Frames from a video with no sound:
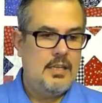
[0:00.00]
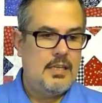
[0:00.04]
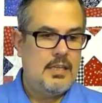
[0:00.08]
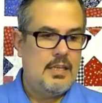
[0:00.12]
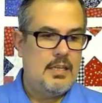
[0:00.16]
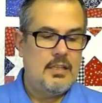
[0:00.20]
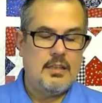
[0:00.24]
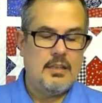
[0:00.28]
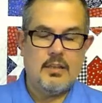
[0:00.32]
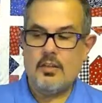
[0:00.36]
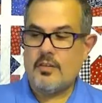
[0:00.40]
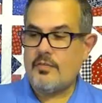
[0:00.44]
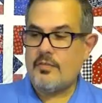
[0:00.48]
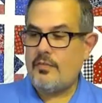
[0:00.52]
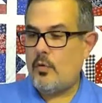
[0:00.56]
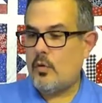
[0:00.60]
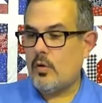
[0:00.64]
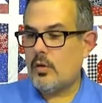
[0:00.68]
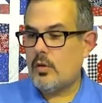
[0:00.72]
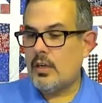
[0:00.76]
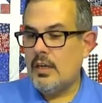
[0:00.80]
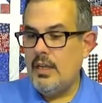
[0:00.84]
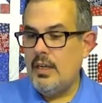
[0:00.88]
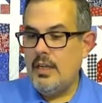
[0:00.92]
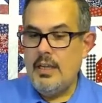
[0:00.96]
Again, look
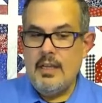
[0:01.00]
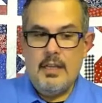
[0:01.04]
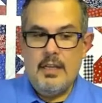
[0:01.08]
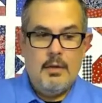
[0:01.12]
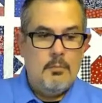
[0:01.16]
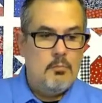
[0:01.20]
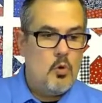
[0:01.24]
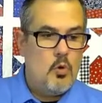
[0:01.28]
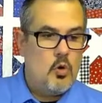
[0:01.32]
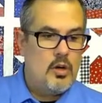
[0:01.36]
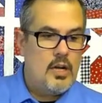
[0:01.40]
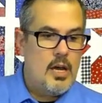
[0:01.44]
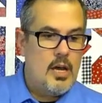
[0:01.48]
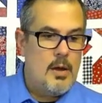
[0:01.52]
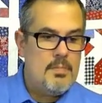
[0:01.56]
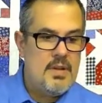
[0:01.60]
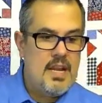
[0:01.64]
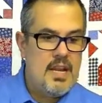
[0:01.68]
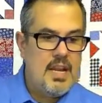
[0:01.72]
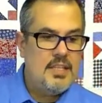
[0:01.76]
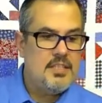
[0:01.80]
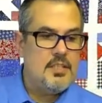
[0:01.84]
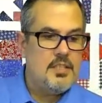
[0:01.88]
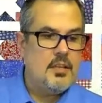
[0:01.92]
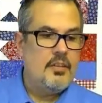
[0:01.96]
for more
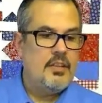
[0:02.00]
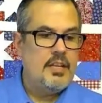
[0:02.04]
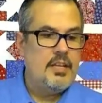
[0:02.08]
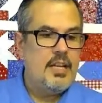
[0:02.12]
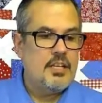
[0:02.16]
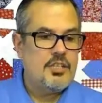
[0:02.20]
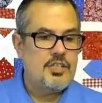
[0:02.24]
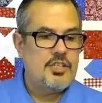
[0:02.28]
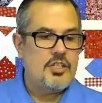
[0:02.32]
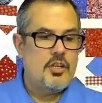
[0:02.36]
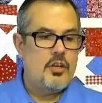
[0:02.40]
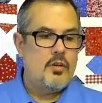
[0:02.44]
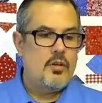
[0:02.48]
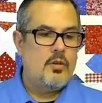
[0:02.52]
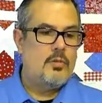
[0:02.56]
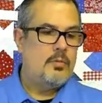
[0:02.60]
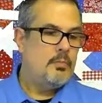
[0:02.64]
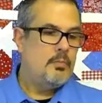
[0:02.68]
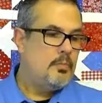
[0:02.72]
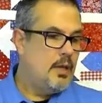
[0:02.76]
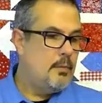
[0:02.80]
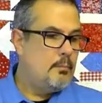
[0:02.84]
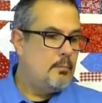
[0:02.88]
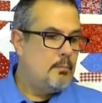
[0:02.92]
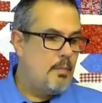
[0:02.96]
updates on the next
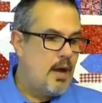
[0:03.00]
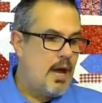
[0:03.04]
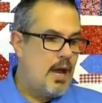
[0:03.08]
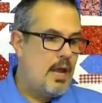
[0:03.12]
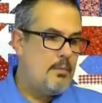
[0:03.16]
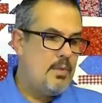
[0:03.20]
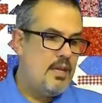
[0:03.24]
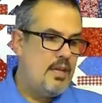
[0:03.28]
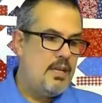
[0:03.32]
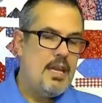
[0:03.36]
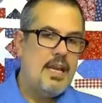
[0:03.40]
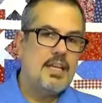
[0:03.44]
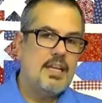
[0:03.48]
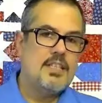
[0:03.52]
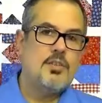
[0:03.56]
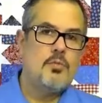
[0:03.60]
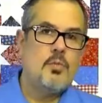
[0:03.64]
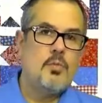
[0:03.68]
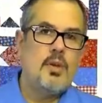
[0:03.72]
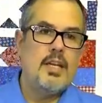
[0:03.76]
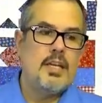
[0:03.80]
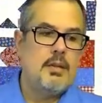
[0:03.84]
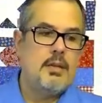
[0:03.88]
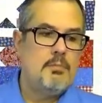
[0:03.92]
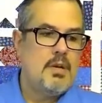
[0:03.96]
show. It might be next
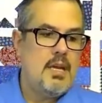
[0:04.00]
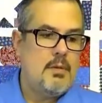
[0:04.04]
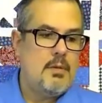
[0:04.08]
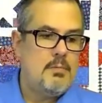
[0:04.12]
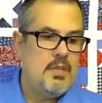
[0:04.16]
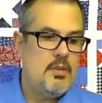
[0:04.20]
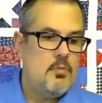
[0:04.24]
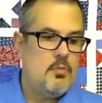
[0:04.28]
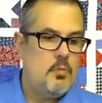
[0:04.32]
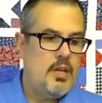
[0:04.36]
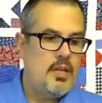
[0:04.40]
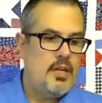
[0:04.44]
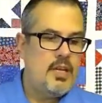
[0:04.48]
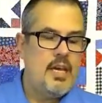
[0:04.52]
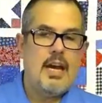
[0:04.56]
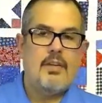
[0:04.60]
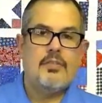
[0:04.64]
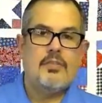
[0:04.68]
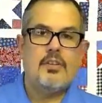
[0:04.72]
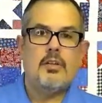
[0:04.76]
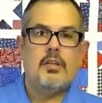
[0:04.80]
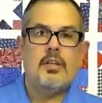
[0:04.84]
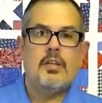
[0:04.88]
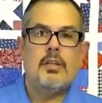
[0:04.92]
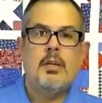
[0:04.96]
week. It might be the week
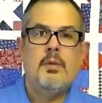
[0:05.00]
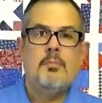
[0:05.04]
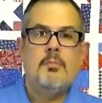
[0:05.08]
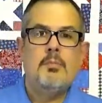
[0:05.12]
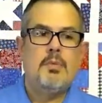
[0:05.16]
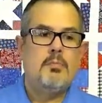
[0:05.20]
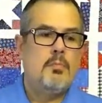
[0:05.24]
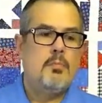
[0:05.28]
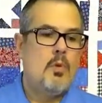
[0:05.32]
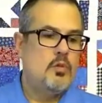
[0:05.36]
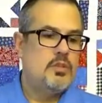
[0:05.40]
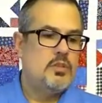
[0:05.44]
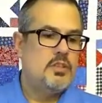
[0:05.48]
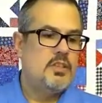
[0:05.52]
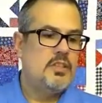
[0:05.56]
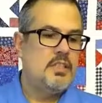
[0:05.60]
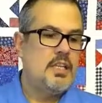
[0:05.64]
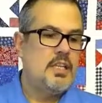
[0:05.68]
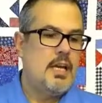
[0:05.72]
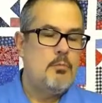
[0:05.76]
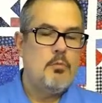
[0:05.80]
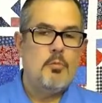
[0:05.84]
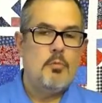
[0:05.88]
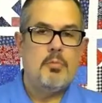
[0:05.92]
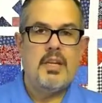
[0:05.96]
after. But most of the
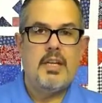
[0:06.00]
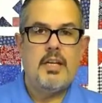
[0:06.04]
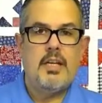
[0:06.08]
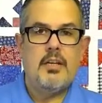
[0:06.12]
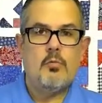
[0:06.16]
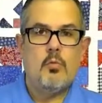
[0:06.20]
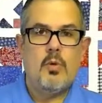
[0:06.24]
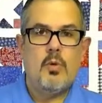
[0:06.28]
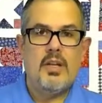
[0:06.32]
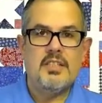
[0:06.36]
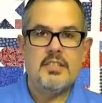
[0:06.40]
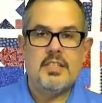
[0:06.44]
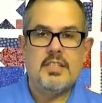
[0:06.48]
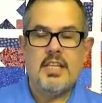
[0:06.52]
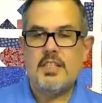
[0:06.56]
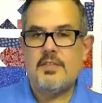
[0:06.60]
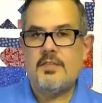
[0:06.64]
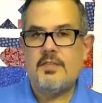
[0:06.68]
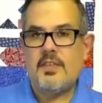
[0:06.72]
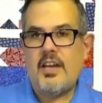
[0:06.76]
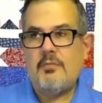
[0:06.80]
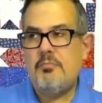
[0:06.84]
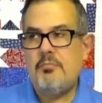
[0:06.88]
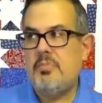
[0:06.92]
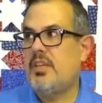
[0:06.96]
time, we'll be here
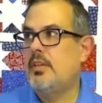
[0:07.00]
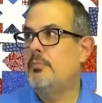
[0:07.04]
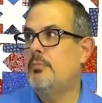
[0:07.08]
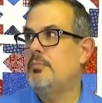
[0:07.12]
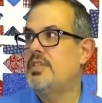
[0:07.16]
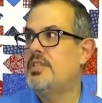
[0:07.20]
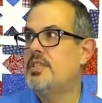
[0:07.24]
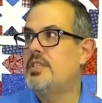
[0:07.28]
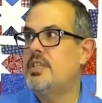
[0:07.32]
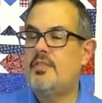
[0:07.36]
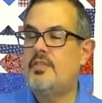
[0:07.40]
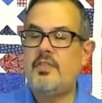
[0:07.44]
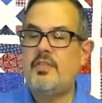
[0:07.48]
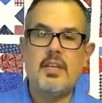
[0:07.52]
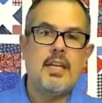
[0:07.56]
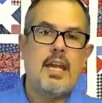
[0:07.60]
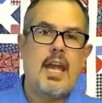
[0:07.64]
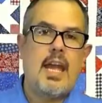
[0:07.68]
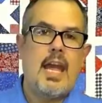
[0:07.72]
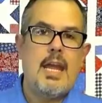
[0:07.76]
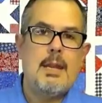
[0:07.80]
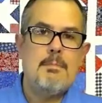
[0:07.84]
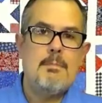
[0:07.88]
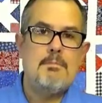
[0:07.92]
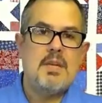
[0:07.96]
Wednesdays, 5 p.m. Pacific,
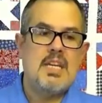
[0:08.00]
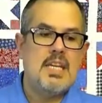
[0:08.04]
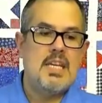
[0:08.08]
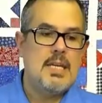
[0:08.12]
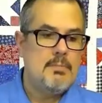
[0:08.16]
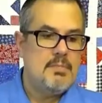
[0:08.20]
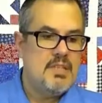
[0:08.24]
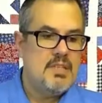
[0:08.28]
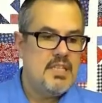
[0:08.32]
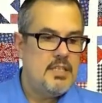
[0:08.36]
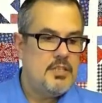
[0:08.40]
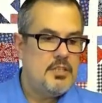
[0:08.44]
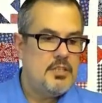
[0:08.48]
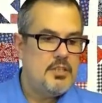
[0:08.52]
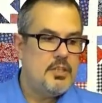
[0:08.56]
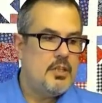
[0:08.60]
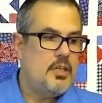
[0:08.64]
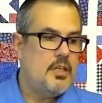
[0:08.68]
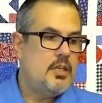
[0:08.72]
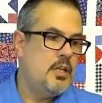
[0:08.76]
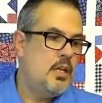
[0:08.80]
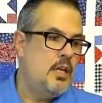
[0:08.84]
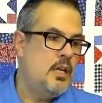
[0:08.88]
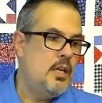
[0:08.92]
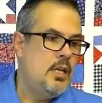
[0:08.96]
8 p.m.
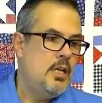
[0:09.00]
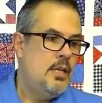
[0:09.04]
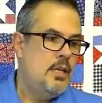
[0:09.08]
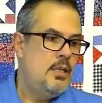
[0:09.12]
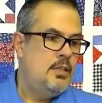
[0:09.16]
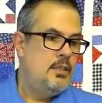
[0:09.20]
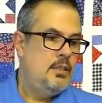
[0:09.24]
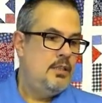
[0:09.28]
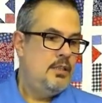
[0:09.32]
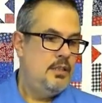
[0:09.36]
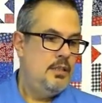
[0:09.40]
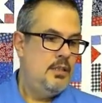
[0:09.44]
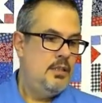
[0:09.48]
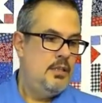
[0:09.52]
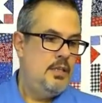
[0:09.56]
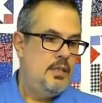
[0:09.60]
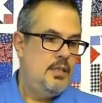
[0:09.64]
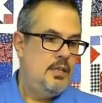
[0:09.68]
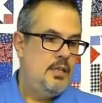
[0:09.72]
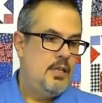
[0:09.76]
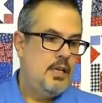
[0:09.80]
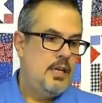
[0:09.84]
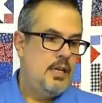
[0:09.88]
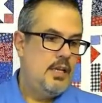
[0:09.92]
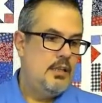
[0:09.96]
Eastern.
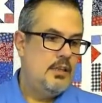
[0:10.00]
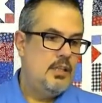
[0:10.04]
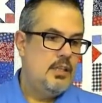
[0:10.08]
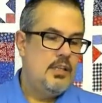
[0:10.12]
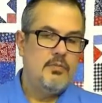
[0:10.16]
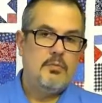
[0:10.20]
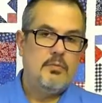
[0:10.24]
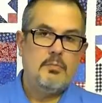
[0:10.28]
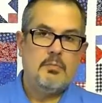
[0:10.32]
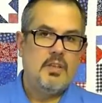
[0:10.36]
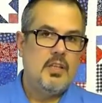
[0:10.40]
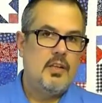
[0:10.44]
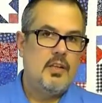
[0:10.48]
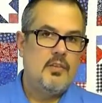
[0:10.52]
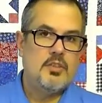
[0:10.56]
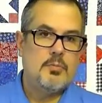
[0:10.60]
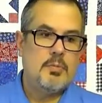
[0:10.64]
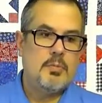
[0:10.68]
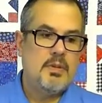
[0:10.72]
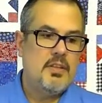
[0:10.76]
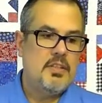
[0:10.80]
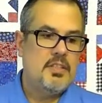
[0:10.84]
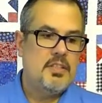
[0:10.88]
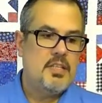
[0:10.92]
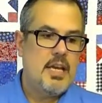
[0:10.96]
Love
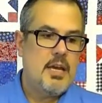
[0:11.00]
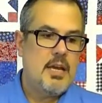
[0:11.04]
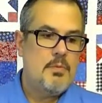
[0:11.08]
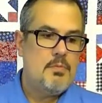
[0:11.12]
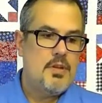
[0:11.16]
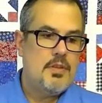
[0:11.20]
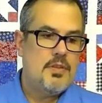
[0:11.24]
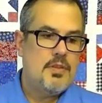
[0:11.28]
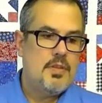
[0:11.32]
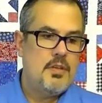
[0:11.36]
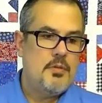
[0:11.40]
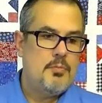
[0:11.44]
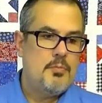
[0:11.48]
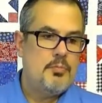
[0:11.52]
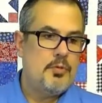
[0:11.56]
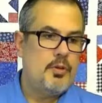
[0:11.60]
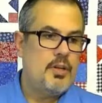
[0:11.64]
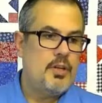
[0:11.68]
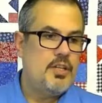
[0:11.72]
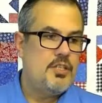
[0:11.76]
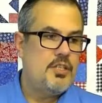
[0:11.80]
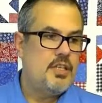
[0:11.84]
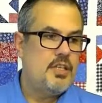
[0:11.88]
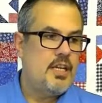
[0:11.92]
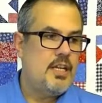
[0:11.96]
spending the time with you.
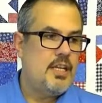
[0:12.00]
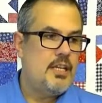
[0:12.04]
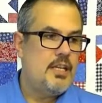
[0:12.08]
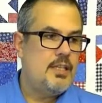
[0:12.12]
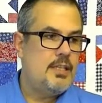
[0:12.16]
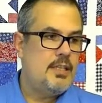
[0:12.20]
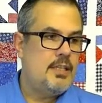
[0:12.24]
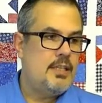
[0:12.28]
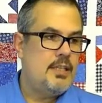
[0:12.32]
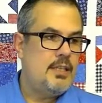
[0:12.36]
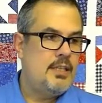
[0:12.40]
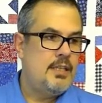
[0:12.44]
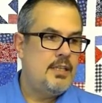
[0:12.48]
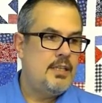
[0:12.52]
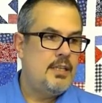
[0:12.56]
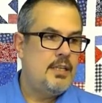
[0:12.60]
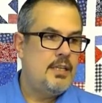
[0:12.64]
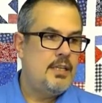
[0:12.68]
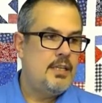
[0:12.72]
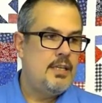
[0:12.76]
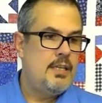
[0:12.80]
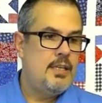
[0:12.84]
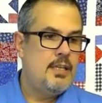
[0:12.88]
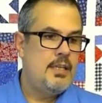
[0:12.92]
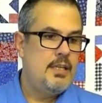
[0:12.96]
Appreciate it.
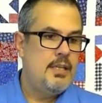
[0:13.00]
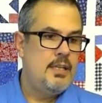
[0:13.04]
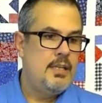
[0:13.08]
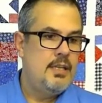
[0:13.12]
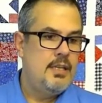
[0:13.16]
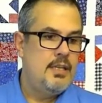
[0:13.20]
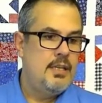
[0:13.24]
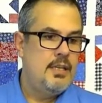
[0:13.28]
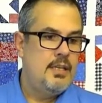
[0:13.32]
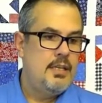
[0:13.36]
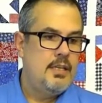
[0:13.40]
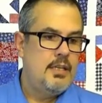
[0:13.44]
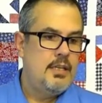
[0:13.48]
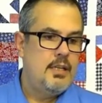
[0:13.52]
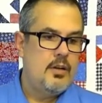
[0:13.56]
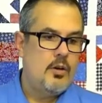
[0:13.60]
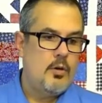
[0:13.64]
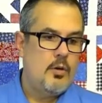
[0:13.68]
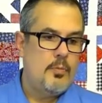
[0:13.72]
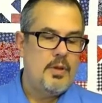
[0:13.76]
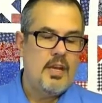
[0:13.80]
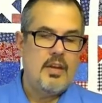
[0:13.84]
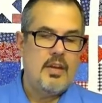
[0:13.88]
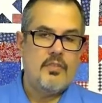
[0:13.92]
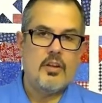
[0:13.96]
I
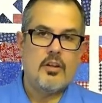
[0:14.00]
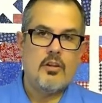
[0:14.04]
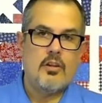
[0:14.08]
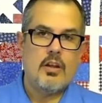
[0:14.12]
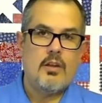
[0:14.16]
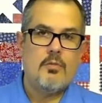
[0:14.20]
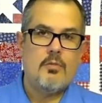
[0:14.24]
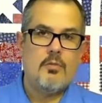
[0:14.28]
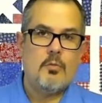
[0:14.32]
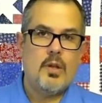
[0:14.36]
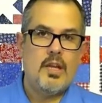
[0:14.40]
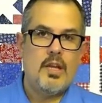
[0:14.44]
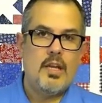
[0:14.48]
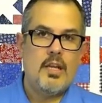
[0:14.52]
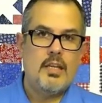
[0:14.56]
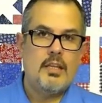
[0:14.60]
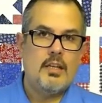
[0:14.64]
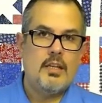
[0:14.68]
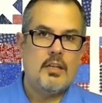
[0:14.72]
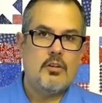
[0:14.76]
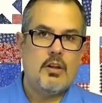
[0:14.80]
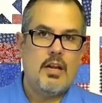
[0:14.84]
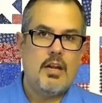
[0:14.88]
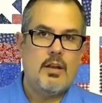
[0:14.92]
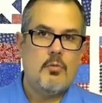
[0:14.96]
hope you have a great week
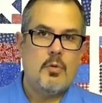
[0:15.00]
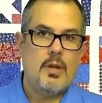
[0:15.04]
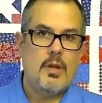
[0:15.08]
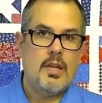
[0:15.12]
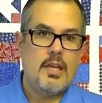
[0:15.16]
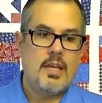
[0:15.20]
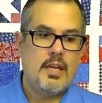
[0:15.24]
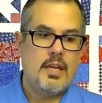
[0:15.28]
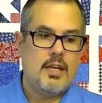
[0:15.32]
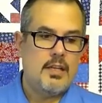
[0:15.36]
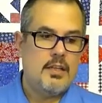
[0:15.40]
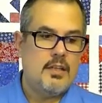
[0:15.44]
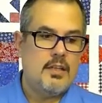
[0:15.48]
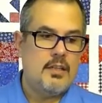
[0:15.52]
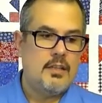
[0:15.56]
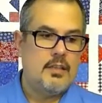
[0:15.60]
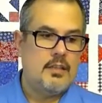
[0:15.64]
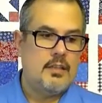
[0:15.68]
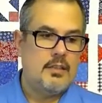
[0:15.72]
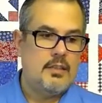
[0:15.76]
and a great weekend.